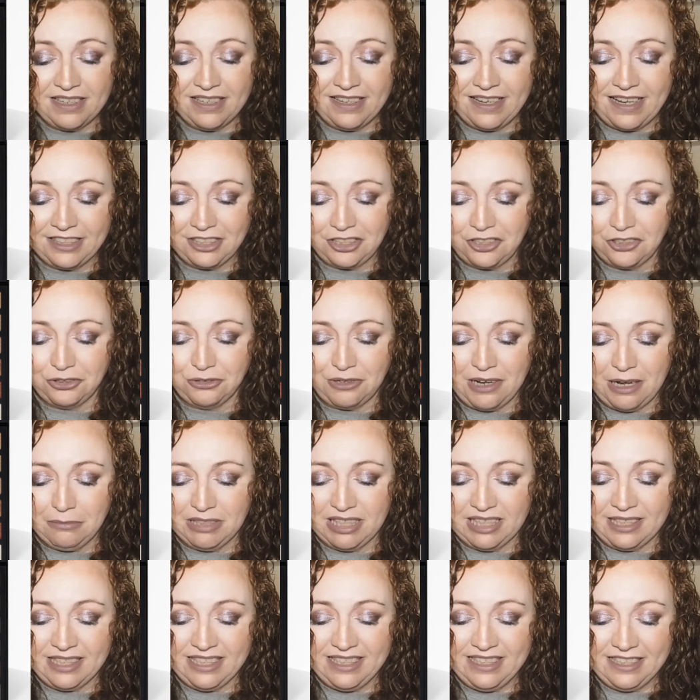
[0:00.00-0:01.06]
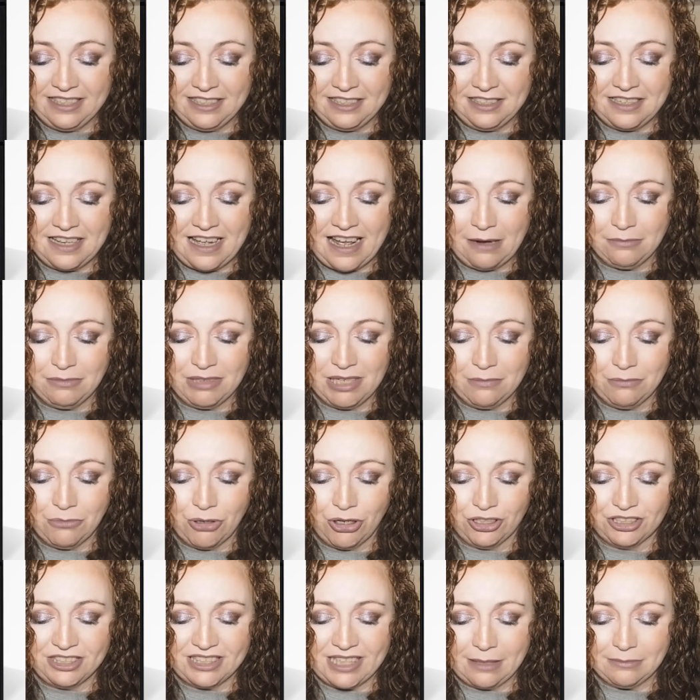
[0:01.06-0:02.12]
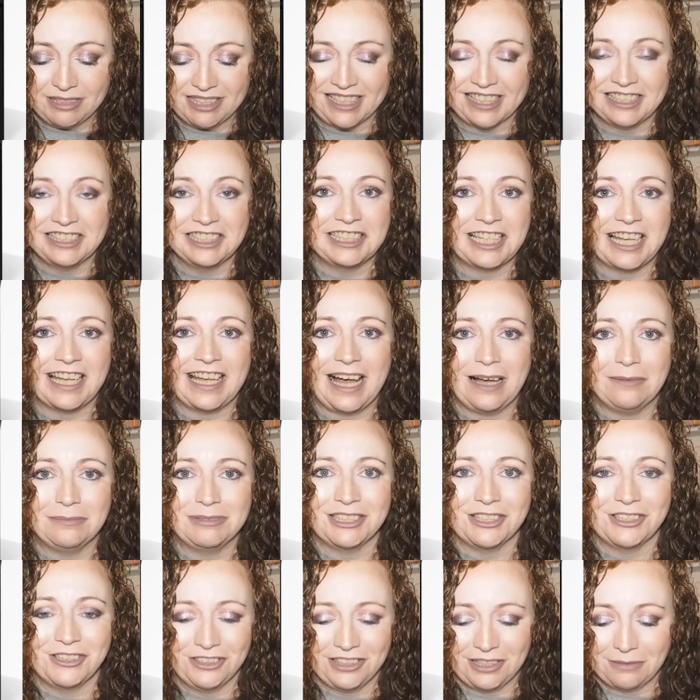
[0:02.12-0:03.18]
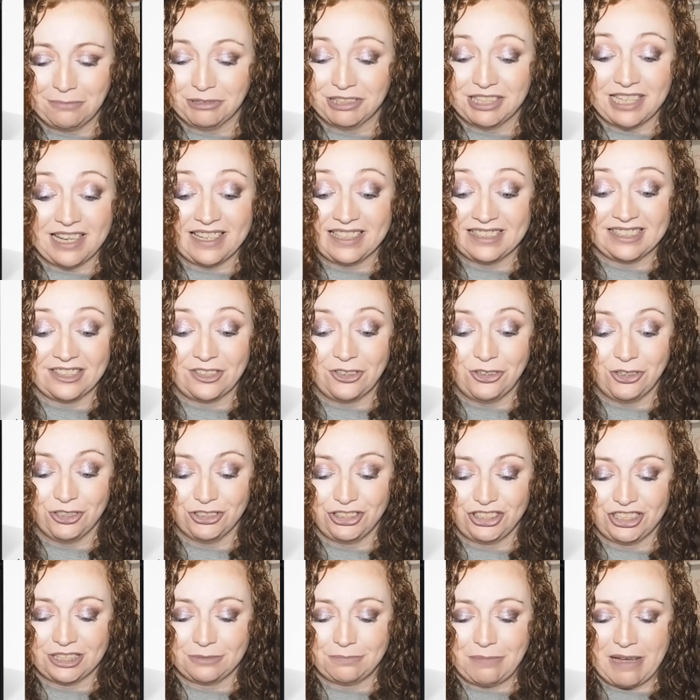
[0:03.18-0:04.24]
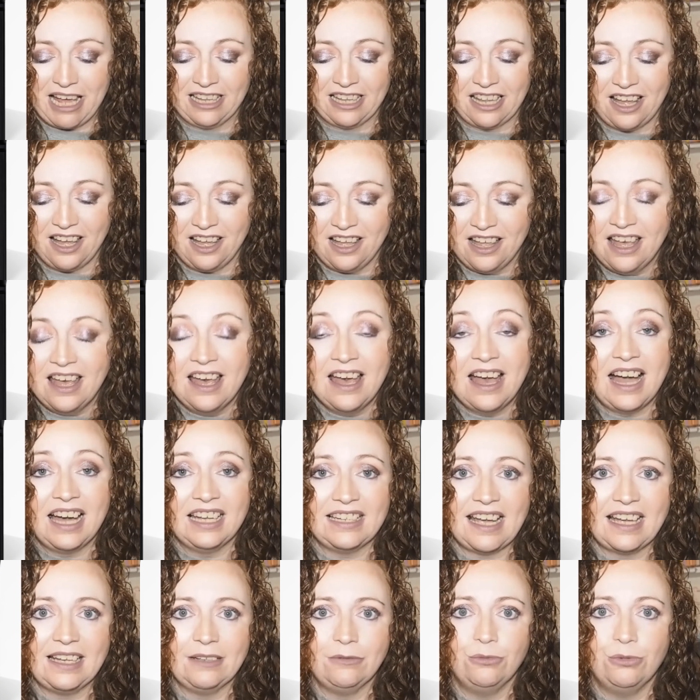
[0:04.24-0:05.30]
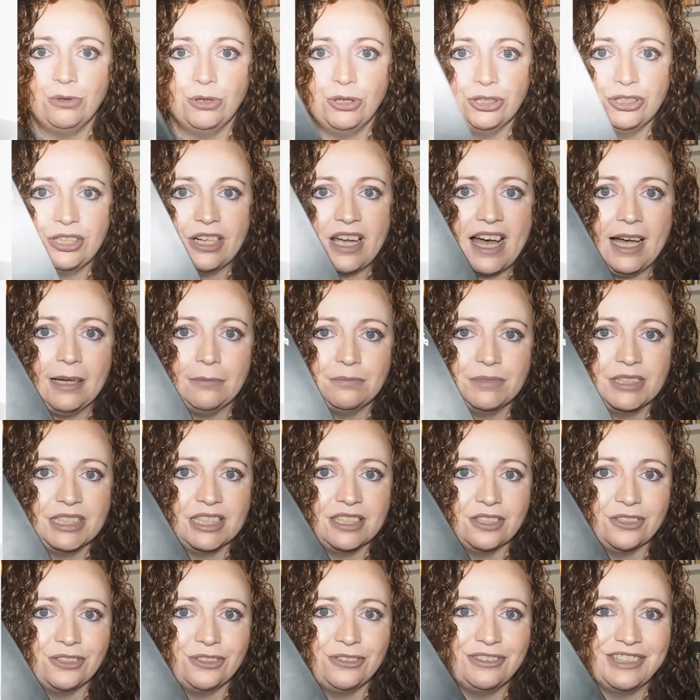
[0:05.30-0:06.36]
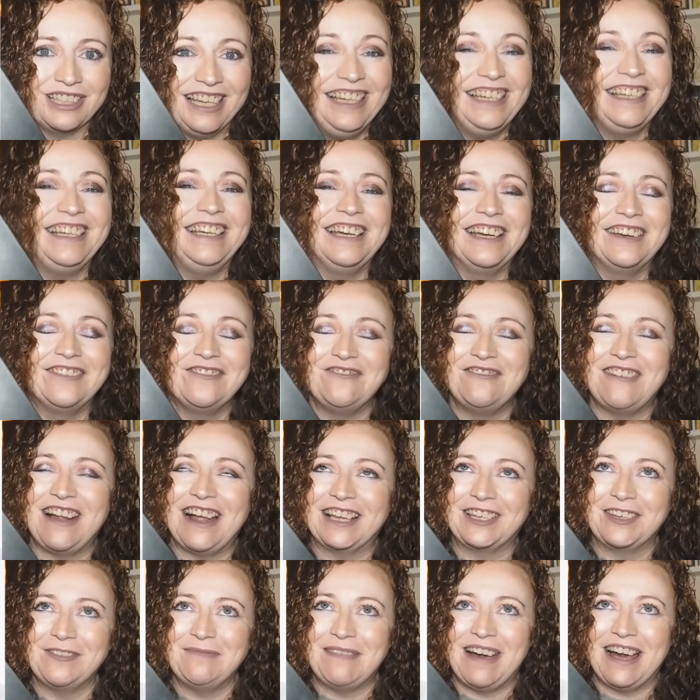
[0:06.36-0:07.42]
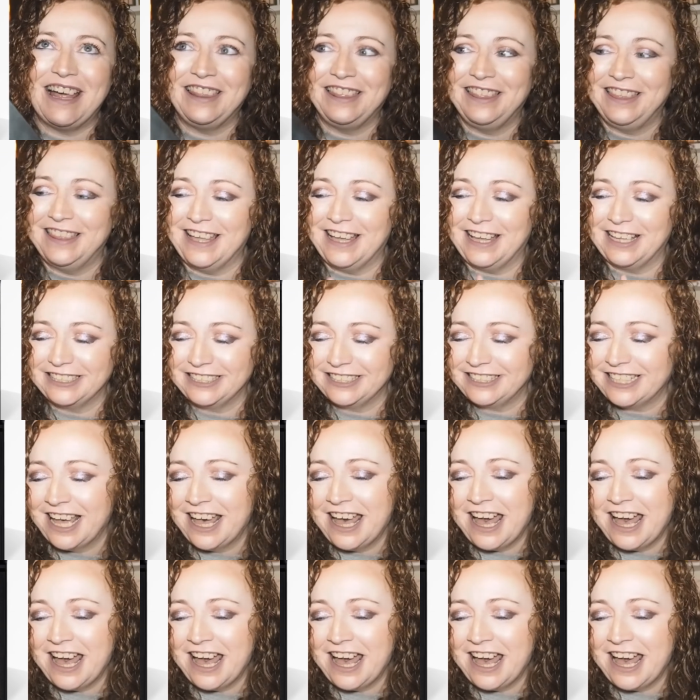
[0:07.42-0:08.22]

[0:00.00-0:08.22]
I don't know how many how many more times I can say absolutely, but it is a gorgeous palette, and I would absolutely recommend this.